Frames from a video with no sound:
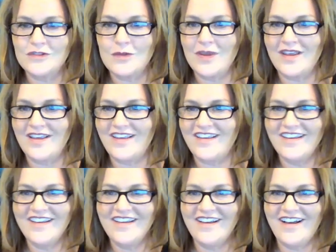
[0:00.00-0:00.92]
be
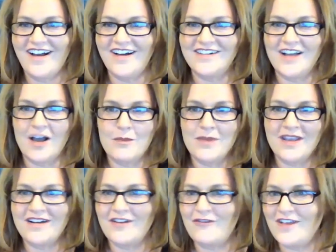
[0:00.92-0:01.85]
a
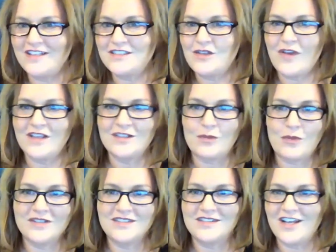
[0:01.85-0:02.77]
meet, a face-to-face, a
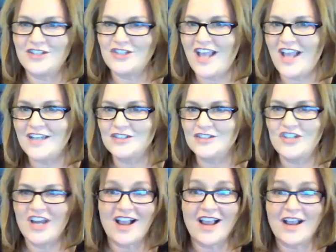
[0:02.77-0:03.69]
presentation, a
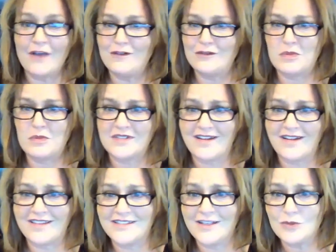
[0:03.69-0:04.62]
handshake? I got 50% of the
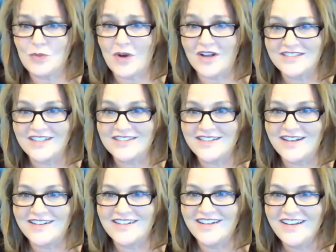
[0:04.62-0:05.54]
sales process
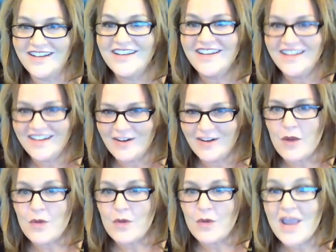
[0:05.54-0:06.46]
done, right?
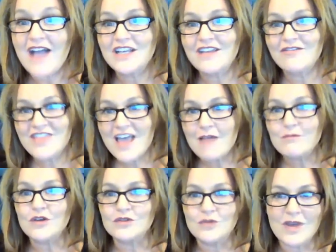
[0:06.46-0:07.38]
We have to give them
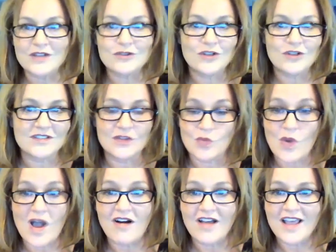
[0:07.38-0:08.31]
those metrics as
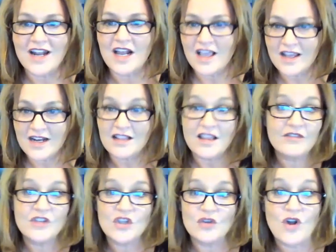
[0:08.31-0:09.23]
well. And I love
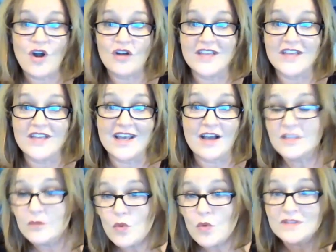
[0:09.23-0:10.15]
that you called that out. Some
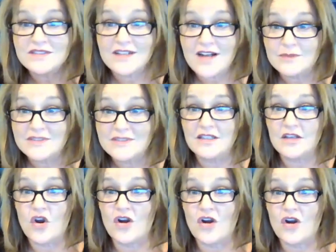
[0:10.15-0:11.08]
of the ones that I'm seeing
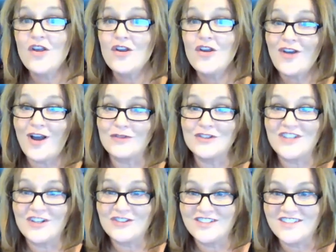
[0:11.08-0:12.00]
are
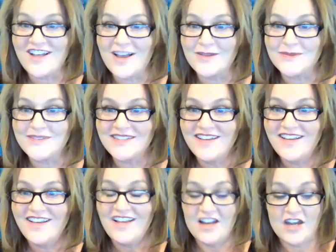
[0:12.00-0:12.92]
conversation times,
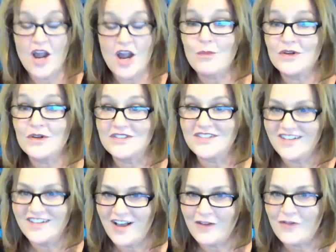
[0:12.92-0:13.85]
numbers
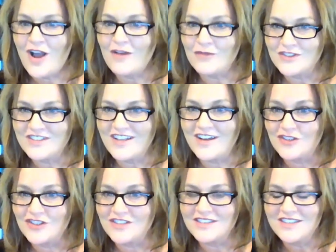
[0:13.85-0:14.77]
of
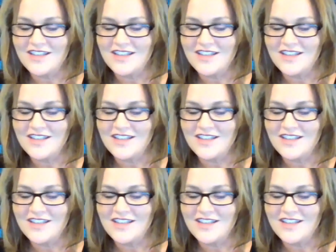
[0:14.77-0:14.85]
conversations,